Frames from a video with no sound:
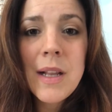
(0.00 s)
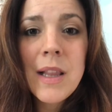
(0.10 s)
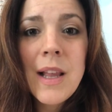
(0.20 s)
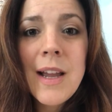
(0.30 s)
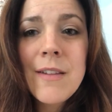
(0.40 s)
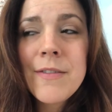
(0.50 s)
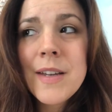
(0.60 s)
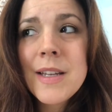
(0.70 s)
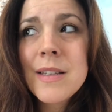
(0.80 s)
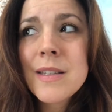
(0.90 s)
Life
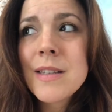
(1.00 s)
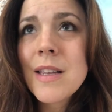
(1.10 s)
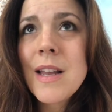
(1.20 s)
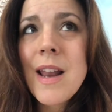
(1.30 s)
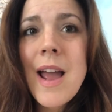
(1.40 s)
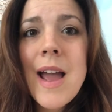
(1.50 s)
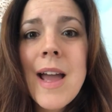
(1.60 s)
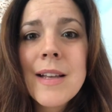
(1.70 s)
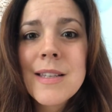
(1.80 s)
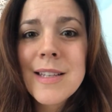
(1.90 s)
is an
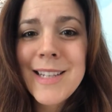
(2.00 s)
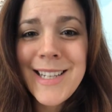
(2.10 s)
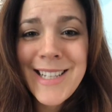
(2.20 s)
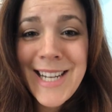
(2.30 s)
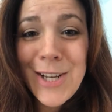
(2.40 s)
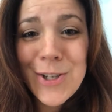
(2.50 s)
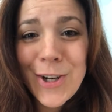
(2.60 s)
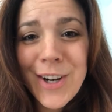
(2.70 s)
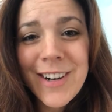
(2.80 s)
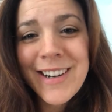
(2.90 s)
excellent
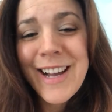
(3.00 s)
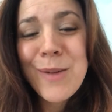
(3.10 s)
teacher.